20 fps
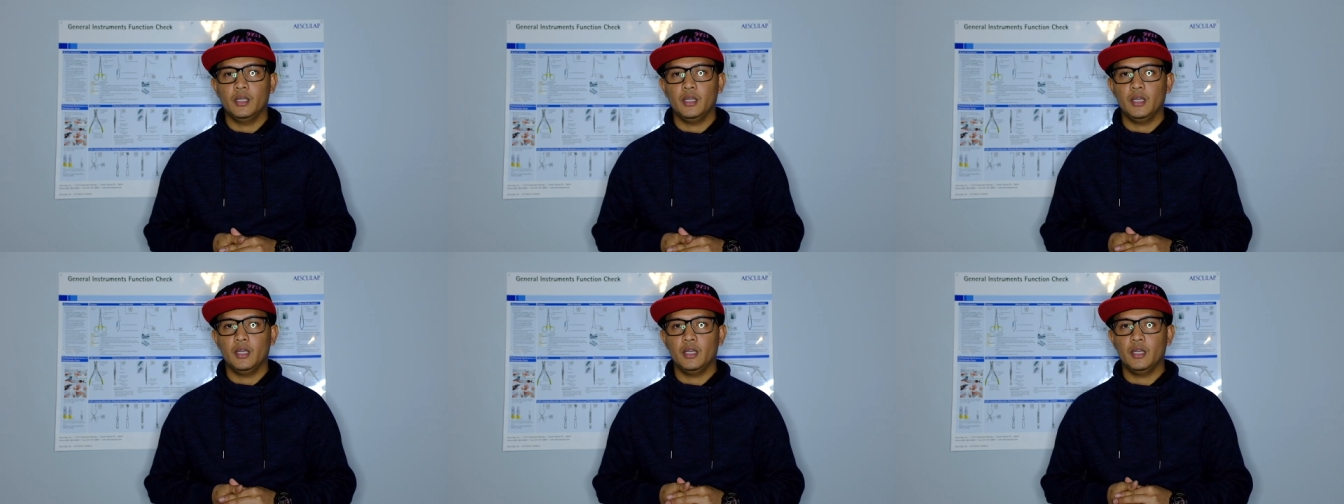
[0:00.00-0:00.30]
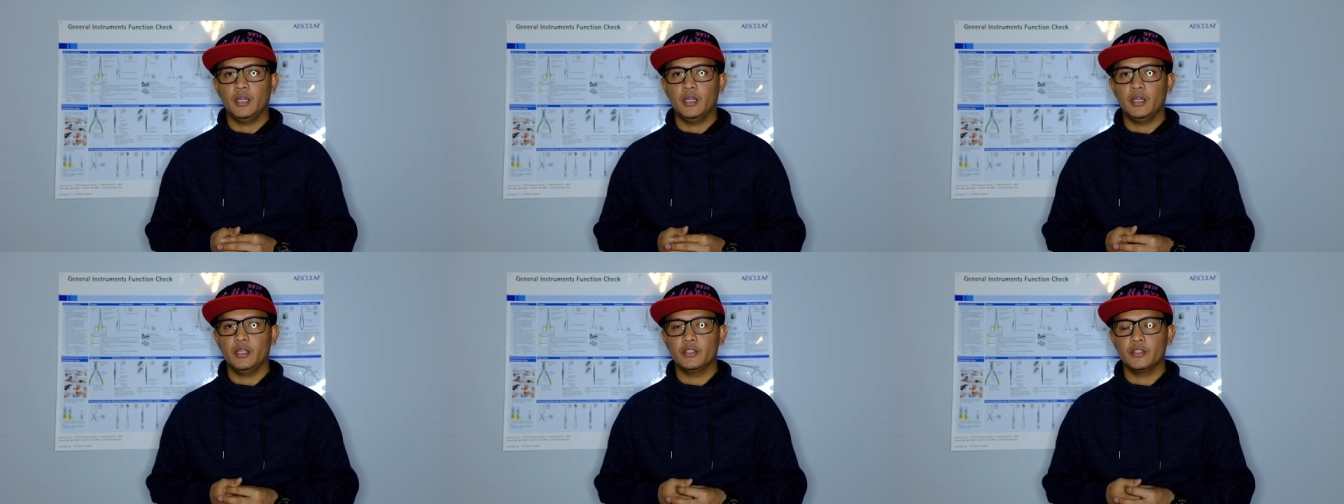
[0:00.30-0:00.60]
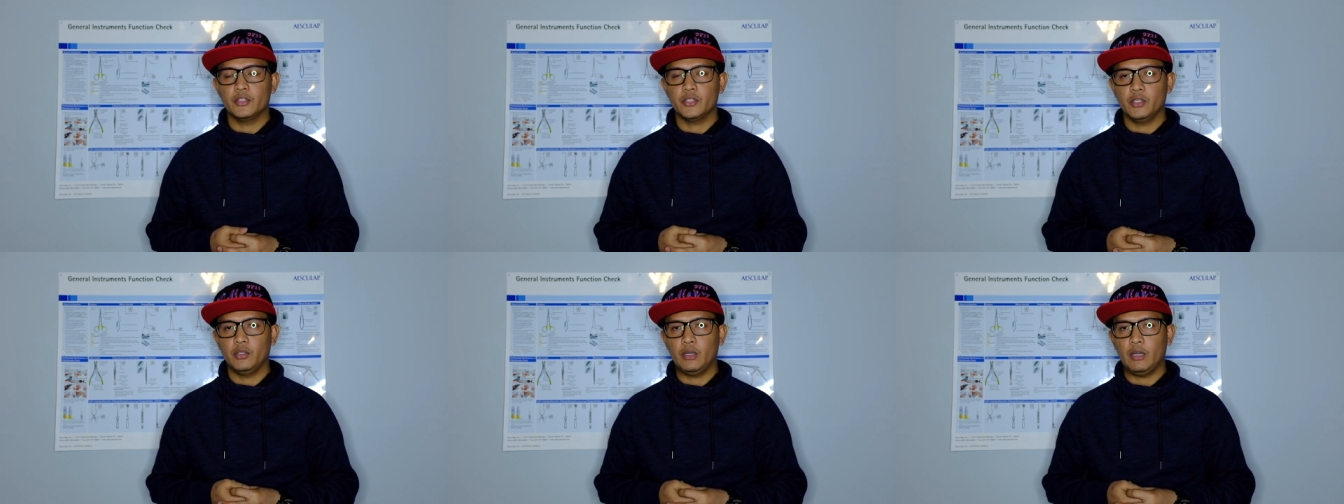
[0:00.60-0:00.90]
And
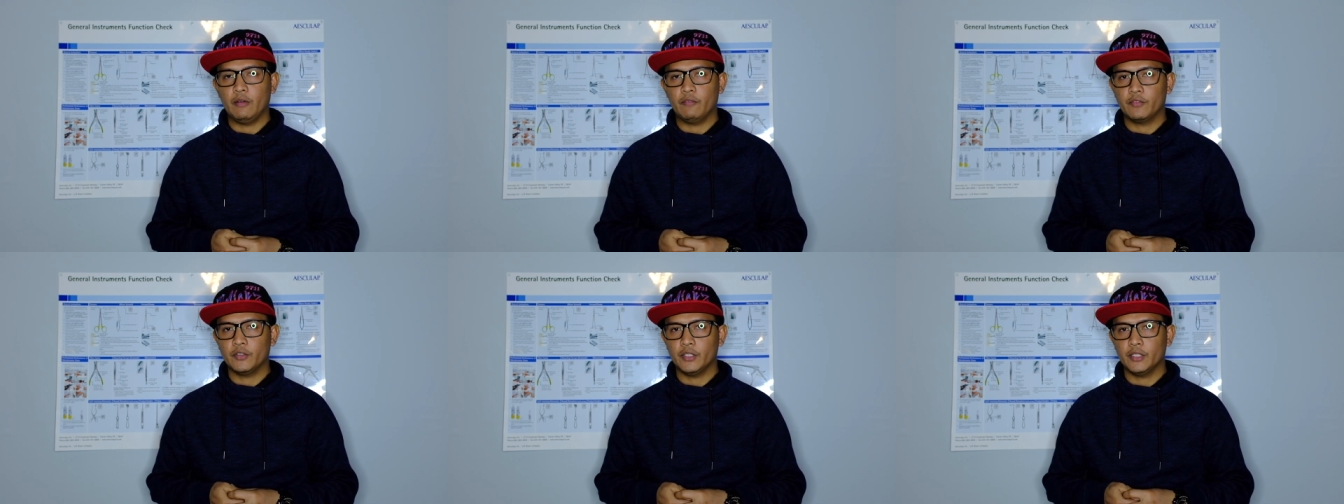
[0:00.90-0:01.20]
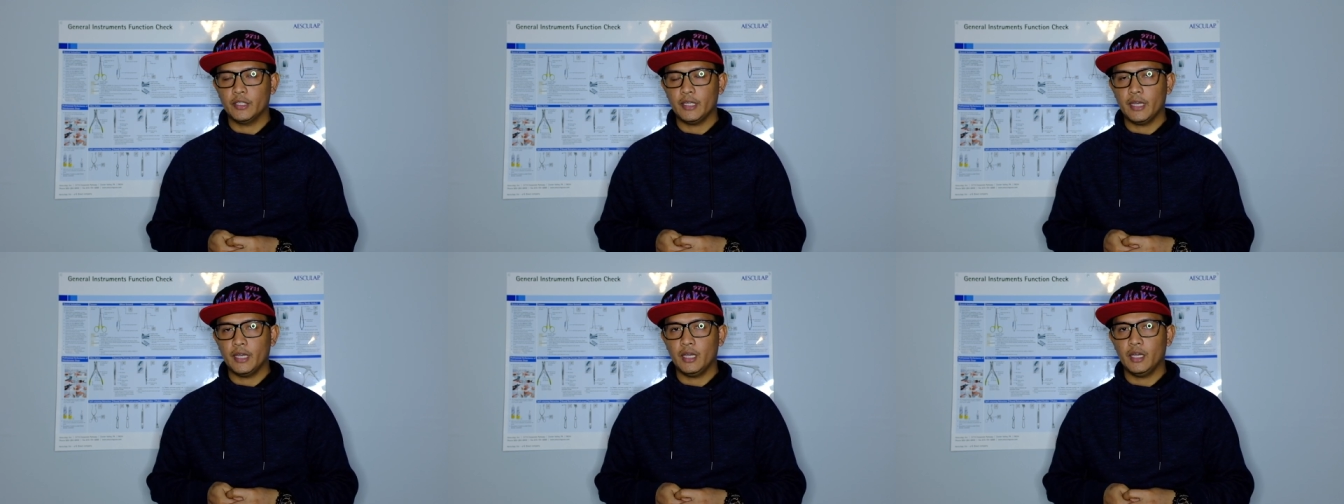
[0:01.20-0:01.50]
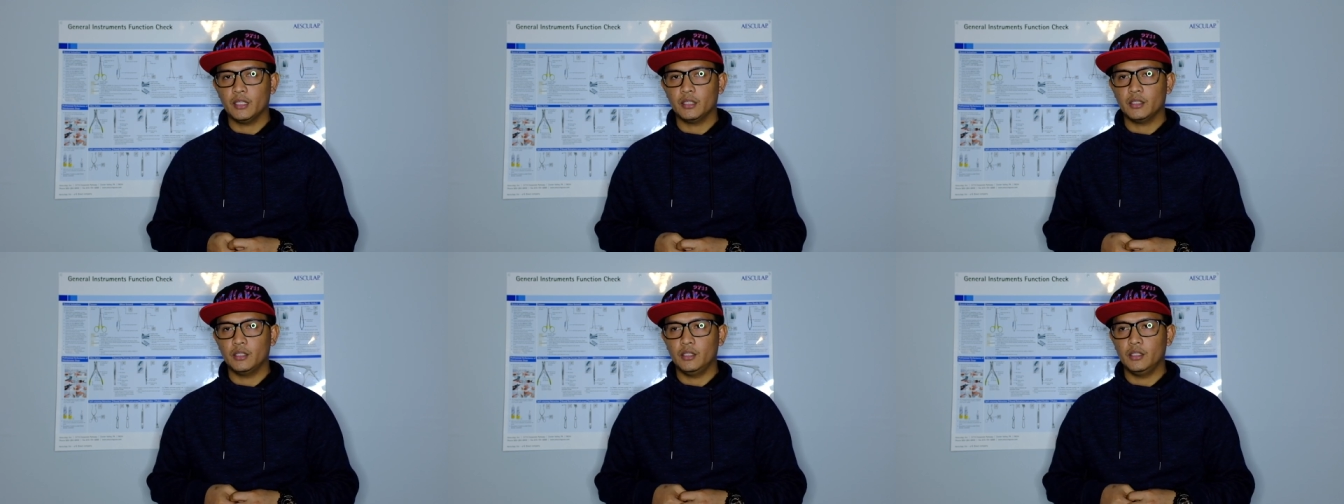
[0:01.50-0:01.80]
so after
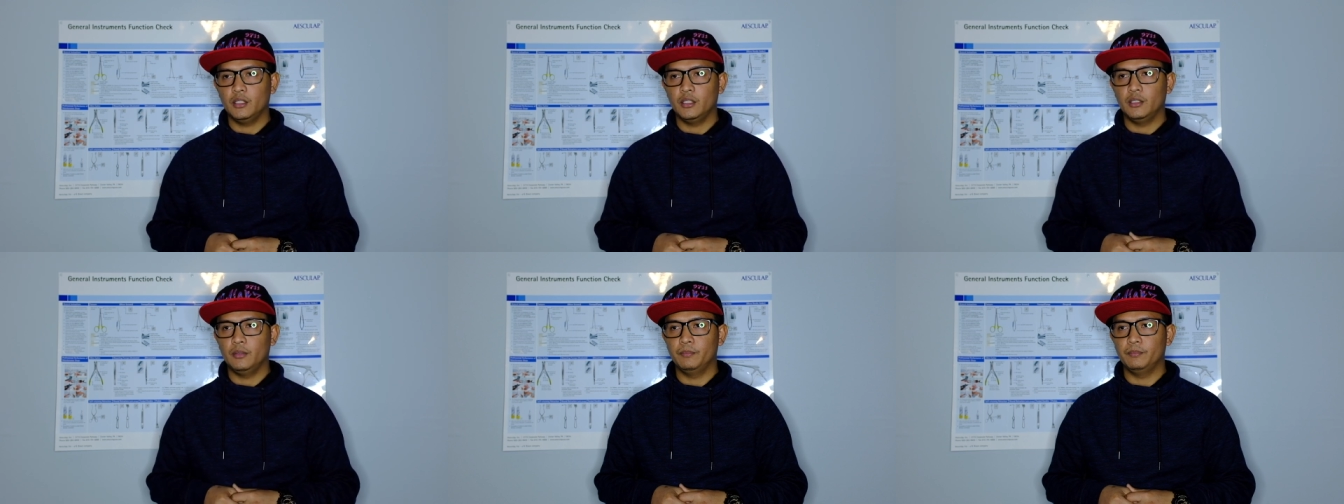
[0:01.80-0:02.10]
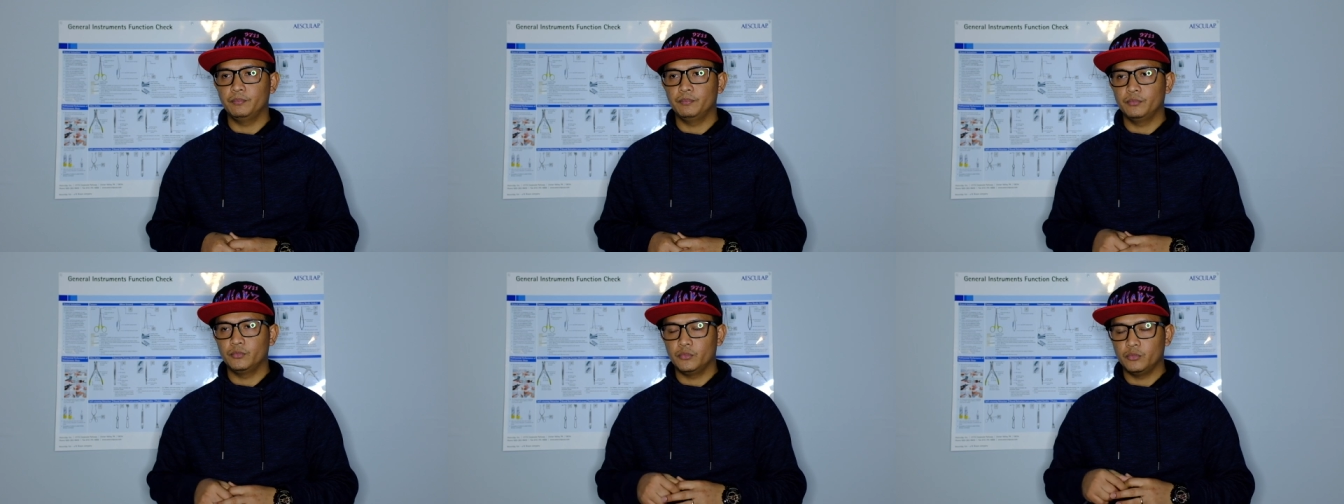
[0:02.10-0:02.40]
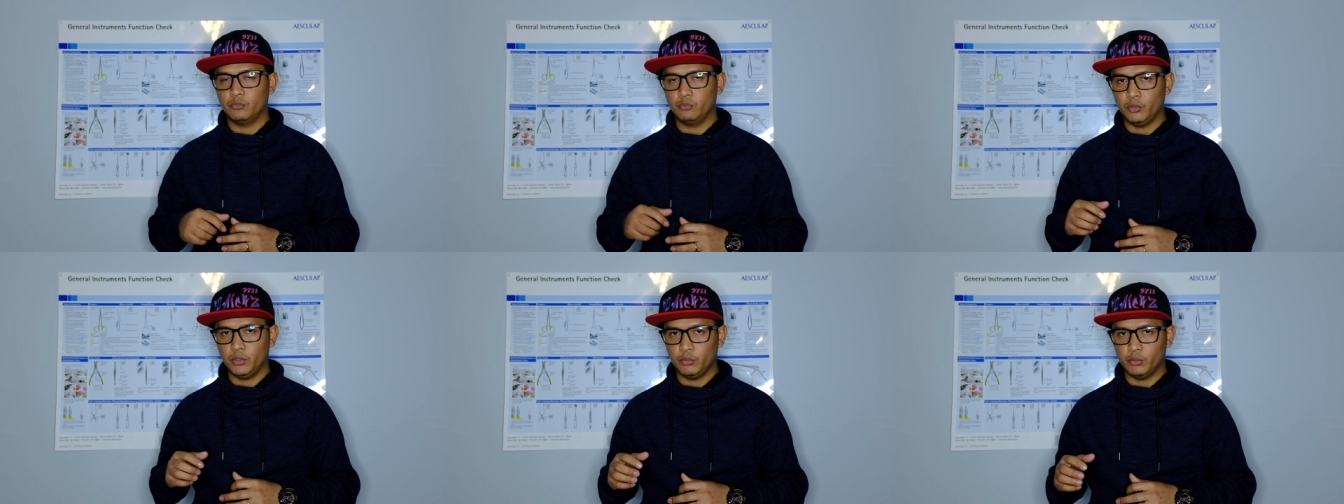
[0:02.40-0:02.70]
that,
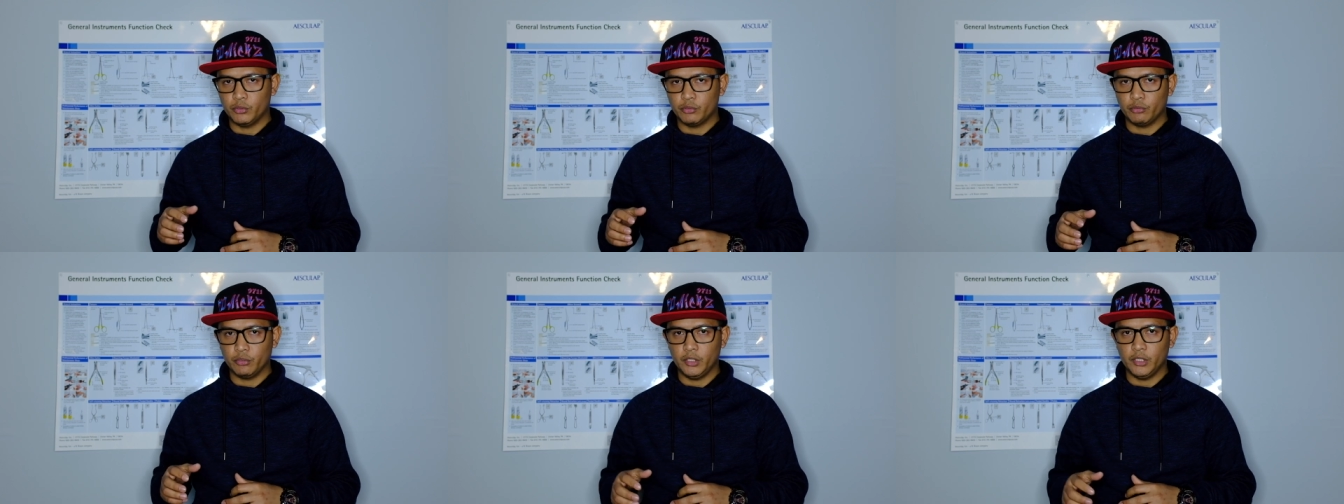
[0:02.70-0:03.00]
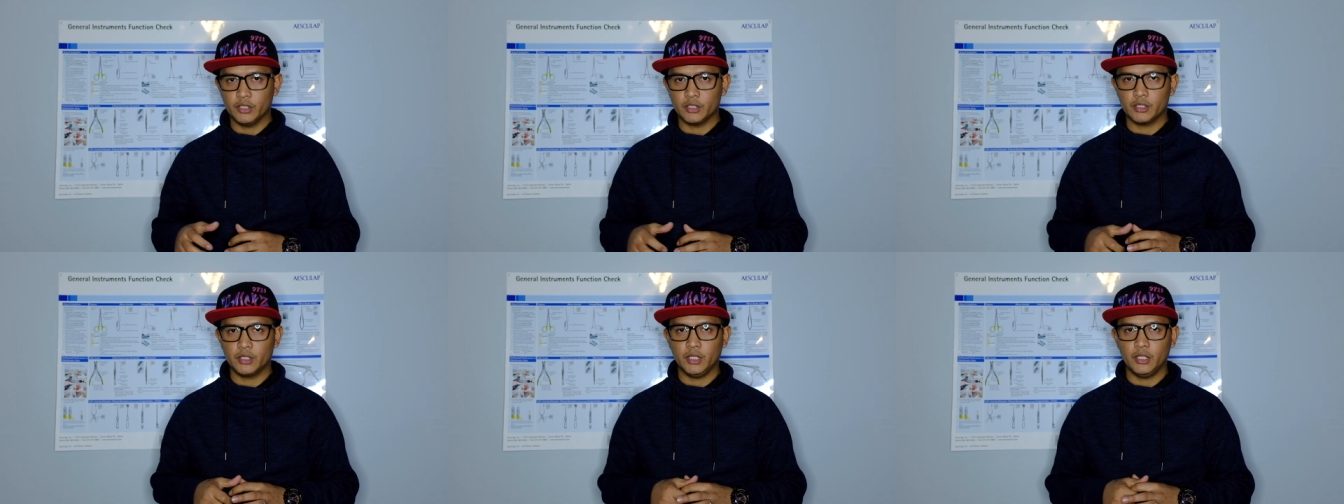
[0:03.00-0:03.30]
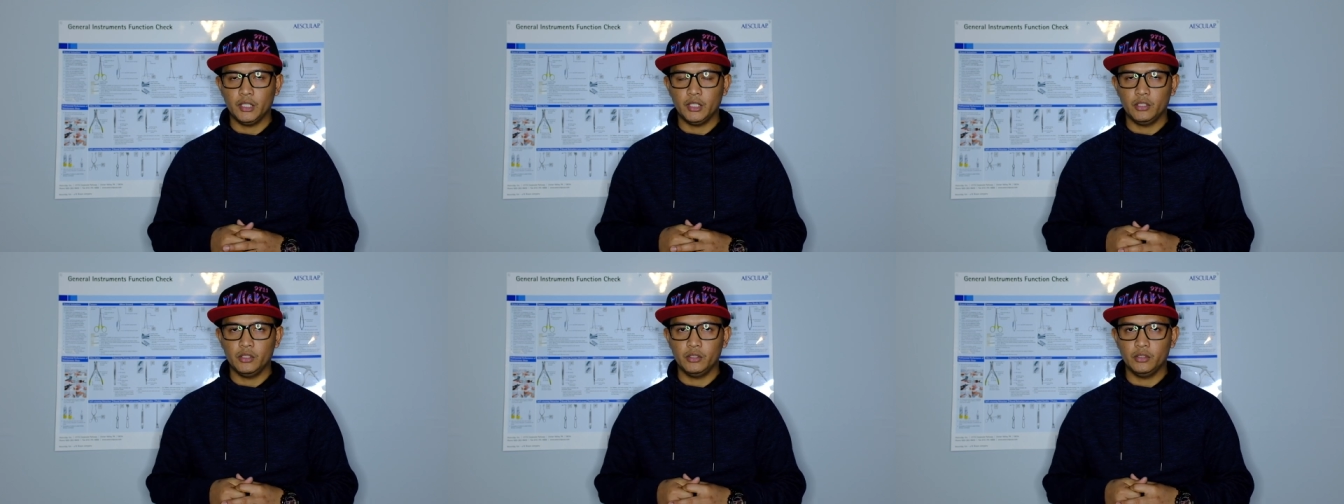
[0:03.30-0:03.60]
we would release the
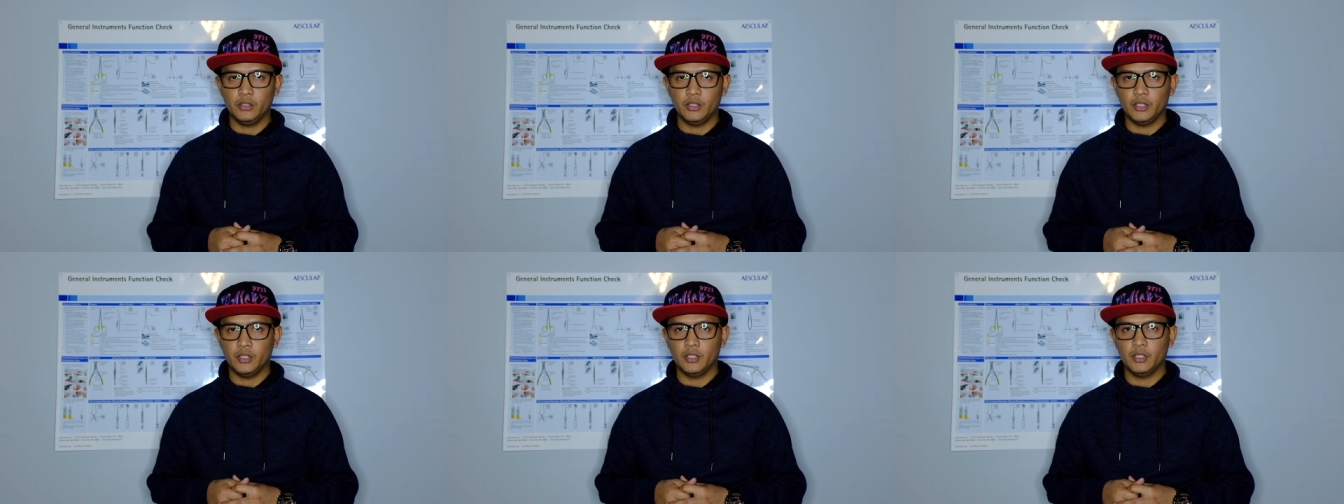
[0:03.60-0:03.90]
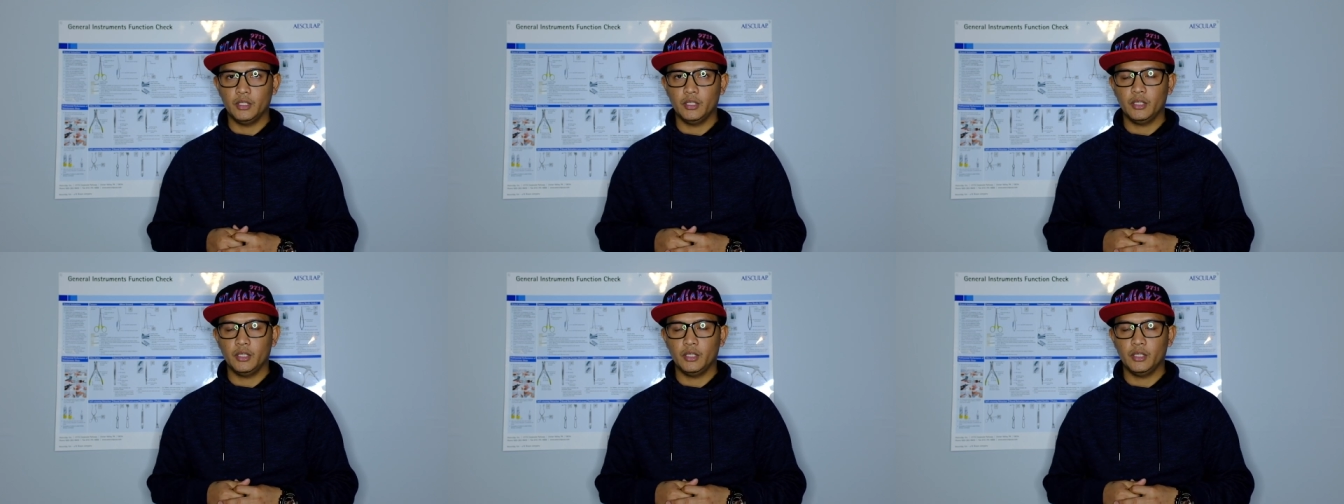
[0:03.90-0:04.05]
load